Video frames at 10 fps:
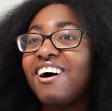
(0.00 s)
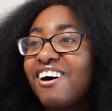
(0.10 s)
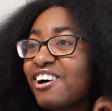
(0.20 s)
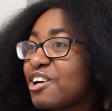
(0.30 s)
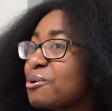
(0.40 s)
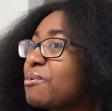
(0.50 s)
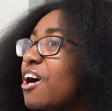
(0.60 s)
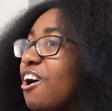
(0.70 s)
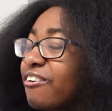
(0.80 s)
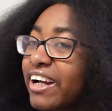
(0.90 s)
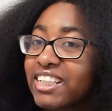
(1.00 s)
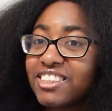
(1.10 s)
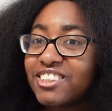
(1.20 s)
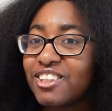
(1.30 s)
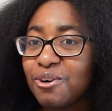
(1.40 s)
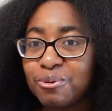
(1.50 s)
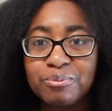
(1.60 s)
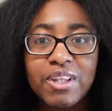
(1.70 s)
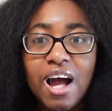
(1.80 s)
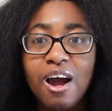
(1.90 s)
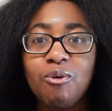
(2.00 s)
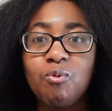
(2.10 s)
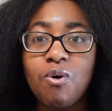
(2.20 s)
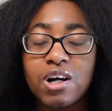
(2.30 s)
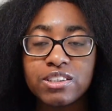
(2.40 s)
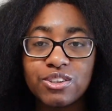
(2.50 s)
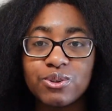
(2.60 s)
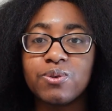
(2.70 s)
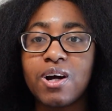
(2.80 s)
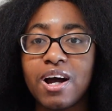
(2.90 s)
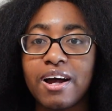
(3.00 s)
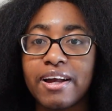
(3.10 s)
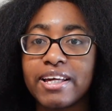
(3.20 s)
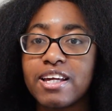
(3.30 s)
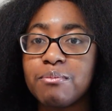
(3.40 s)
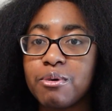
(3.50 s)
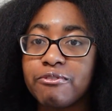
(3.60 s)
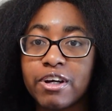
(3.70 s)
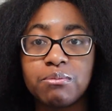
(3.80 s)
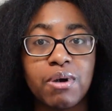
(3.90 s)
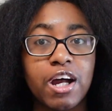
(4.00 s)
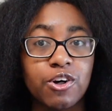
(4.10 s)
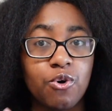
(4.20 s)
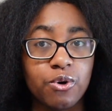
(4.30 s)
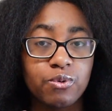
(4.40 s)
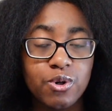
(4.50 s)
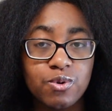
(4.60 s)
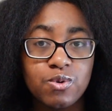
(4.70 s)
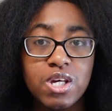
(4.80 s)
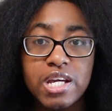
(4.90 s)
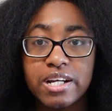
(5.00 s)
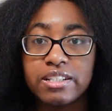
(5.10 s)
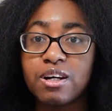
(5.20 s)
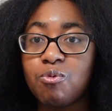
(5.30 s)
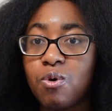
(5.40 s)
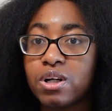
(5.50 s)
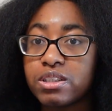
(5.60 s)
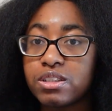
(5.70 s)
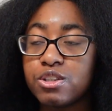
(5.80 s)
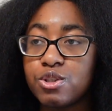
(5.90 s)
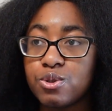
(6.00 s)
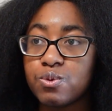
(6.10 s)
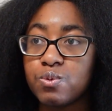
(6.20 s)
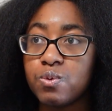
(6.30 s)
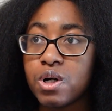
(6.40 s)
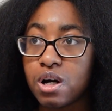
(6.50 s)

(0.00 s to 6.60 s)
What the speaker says: Alright, so I want to try and perfect my cornrow because I want to do